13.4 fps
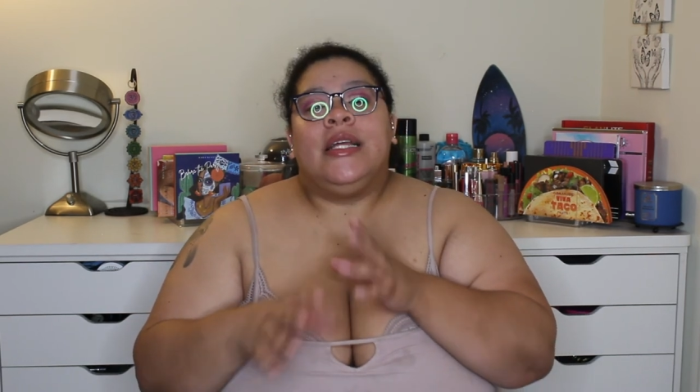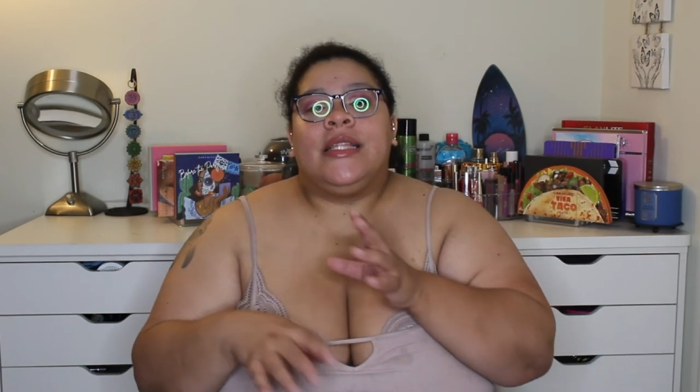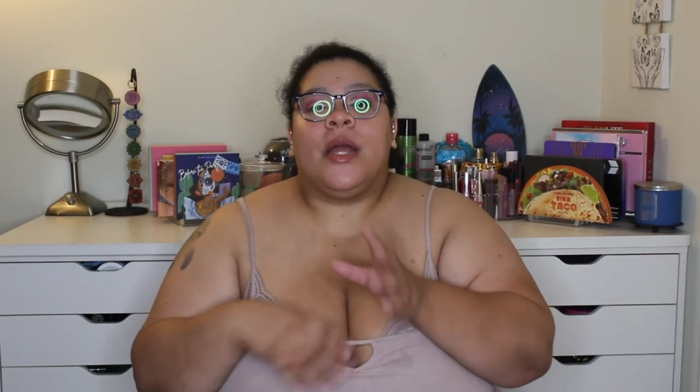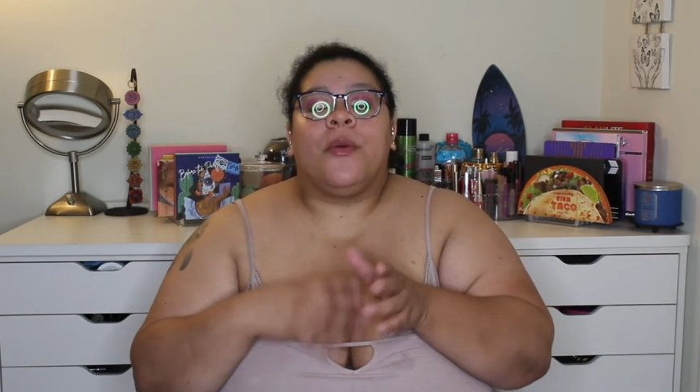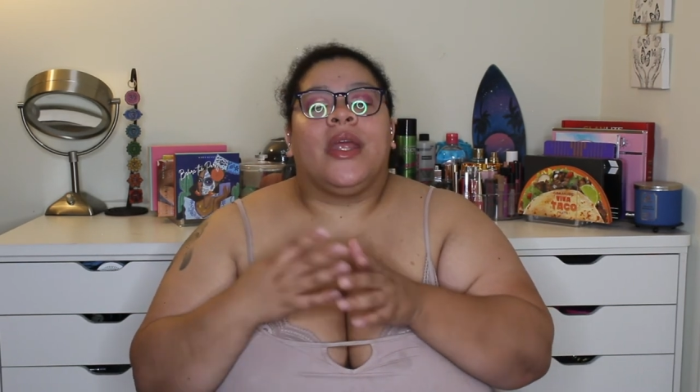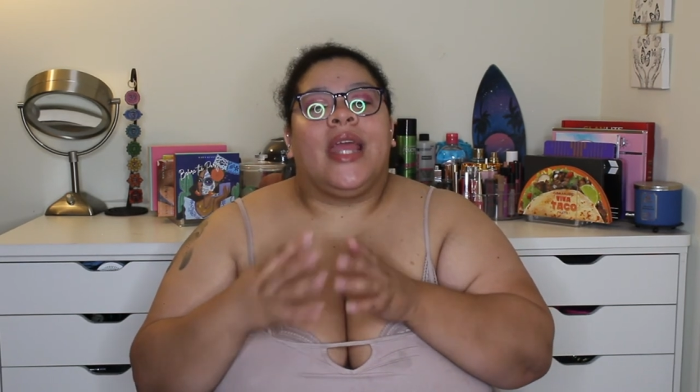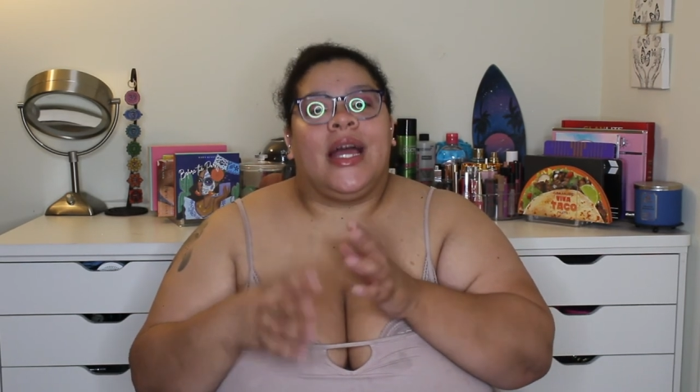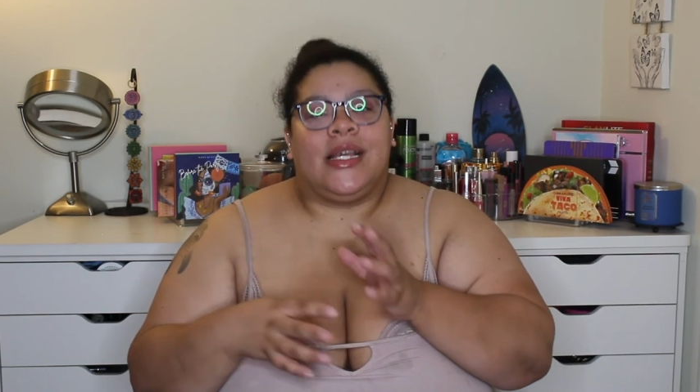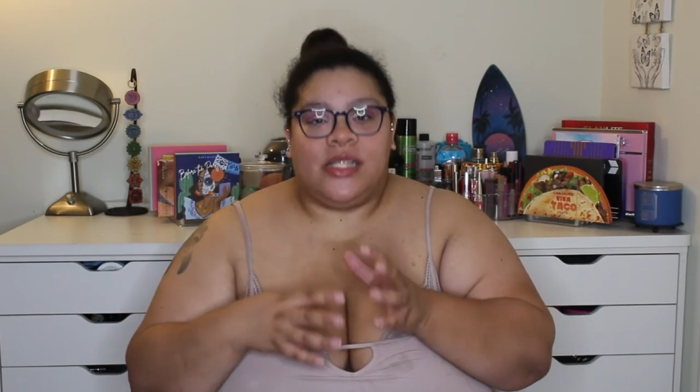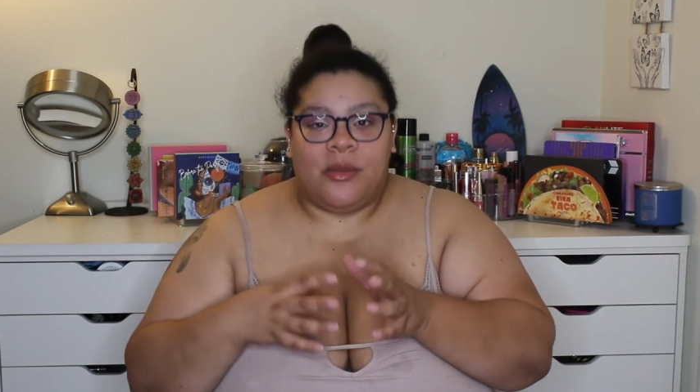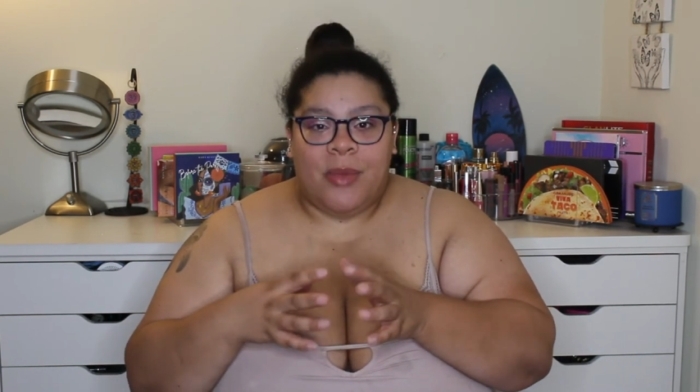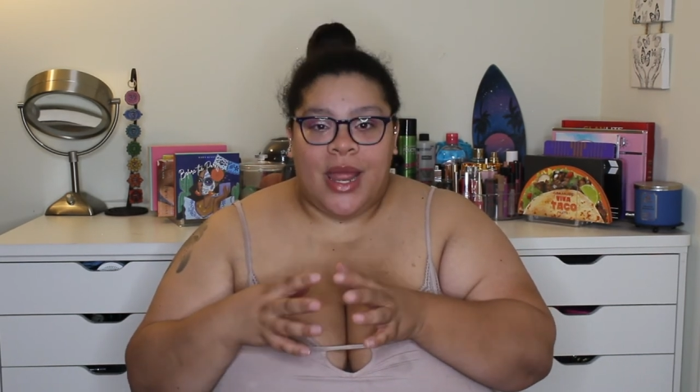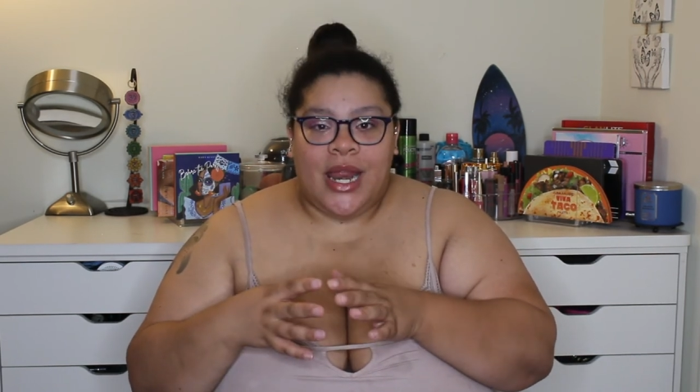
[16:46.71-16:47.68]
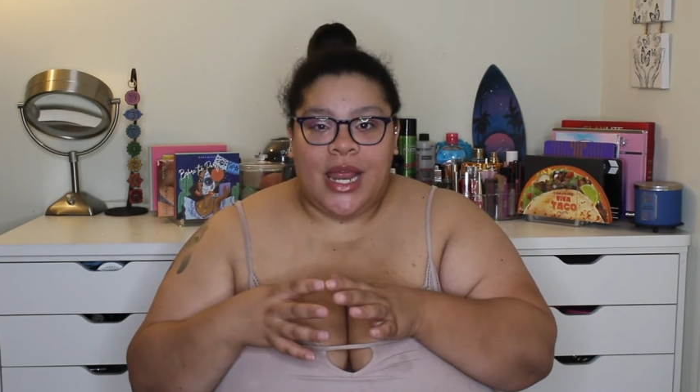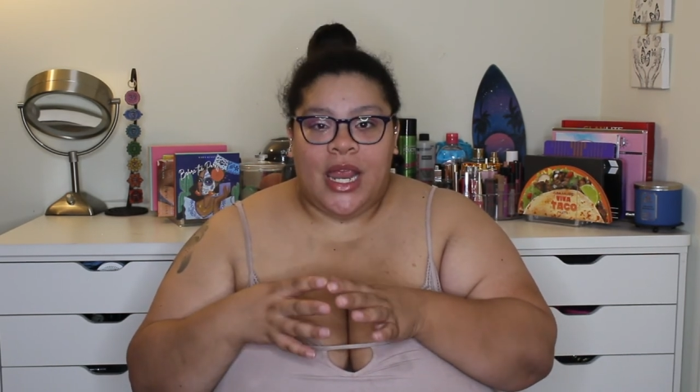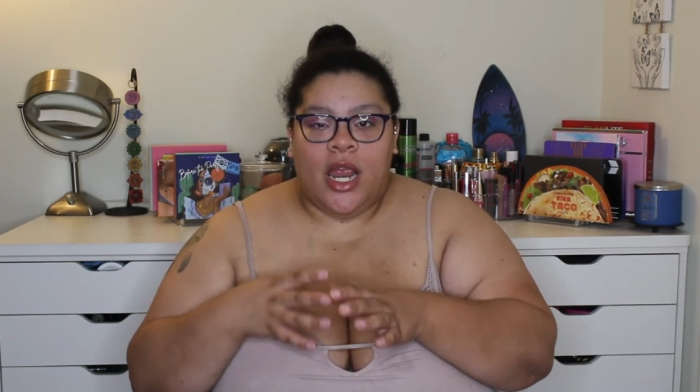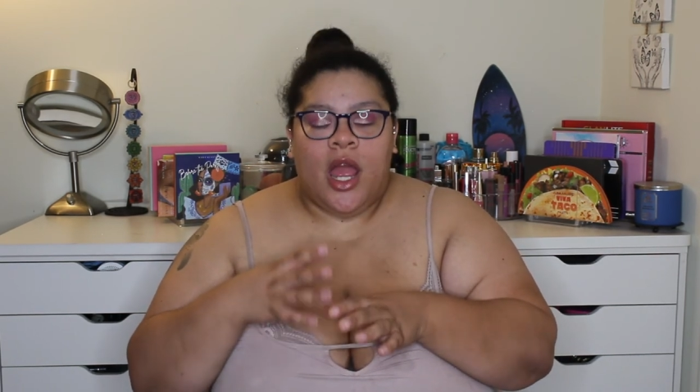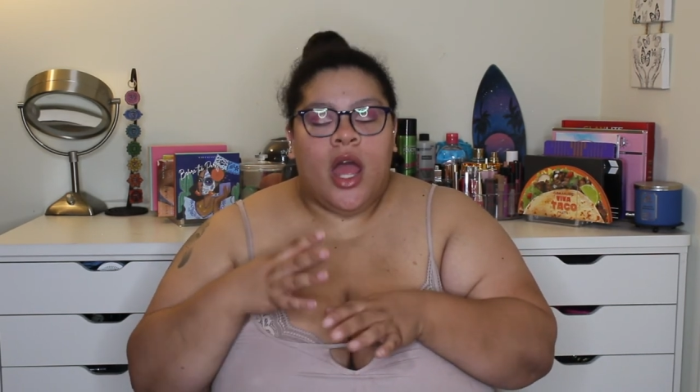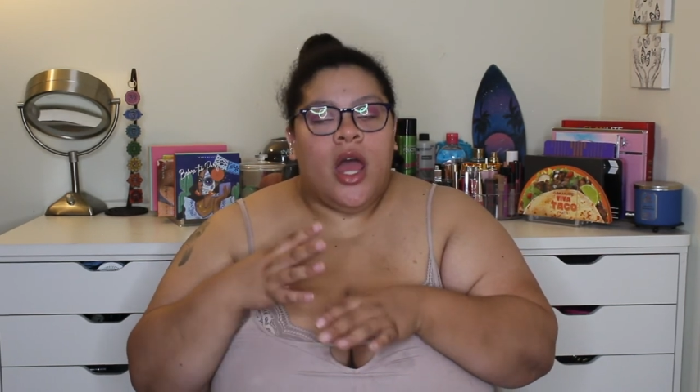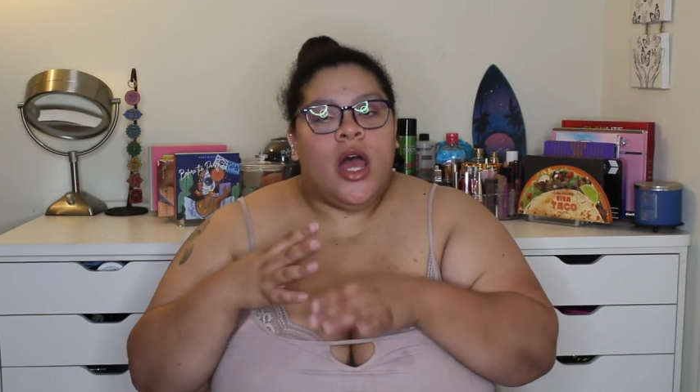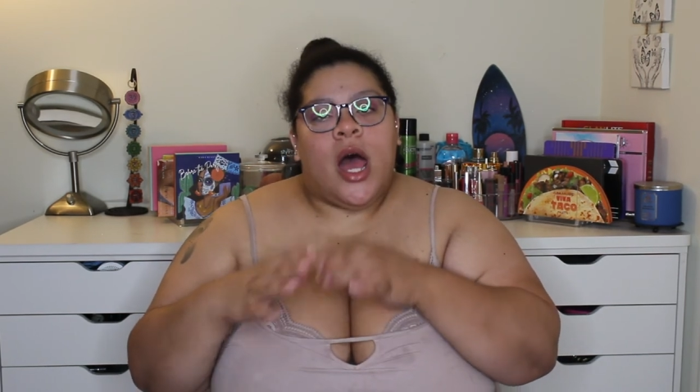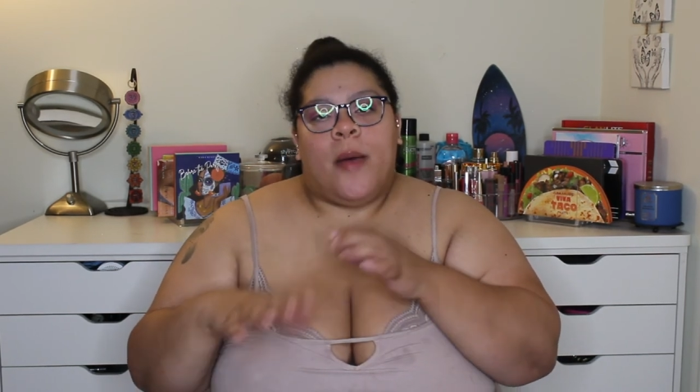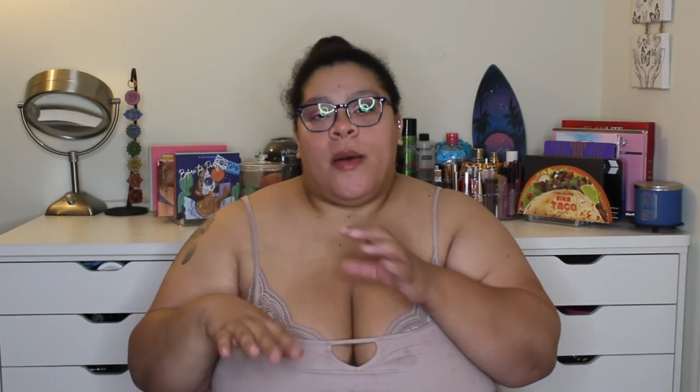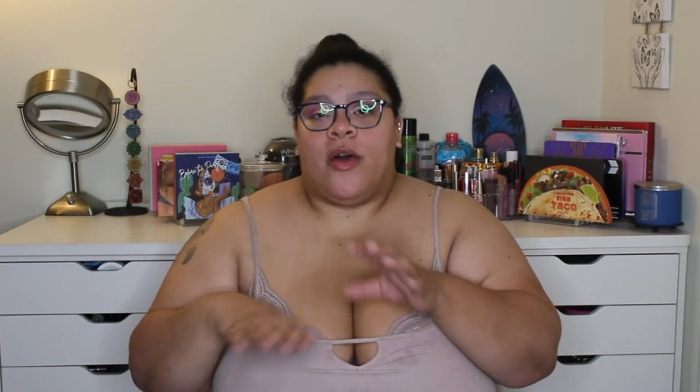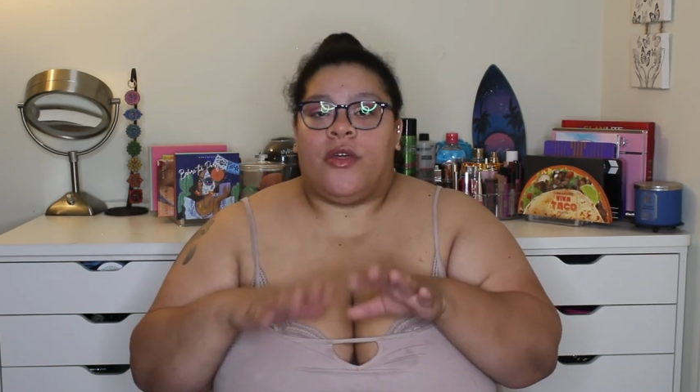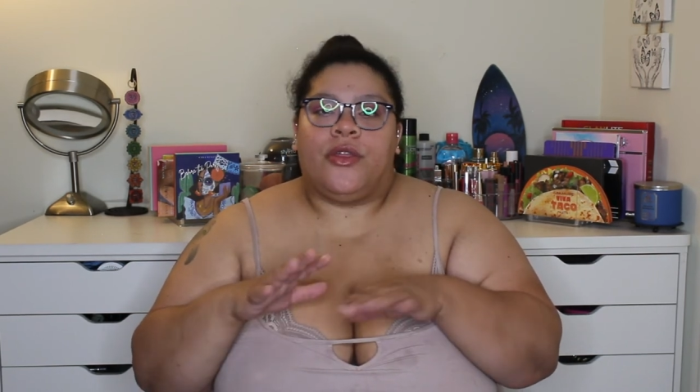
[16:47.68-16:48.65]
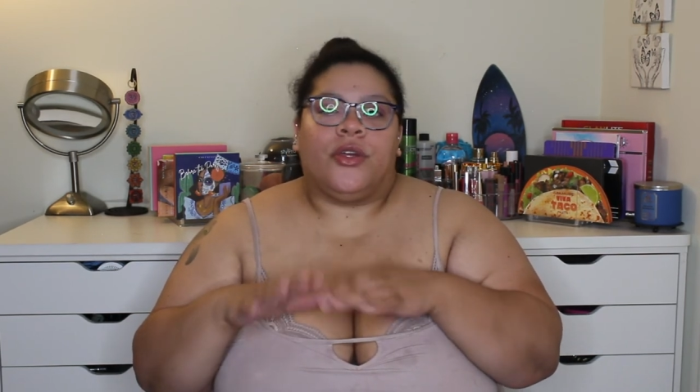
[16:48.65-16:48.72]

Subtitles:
they were guesstimating about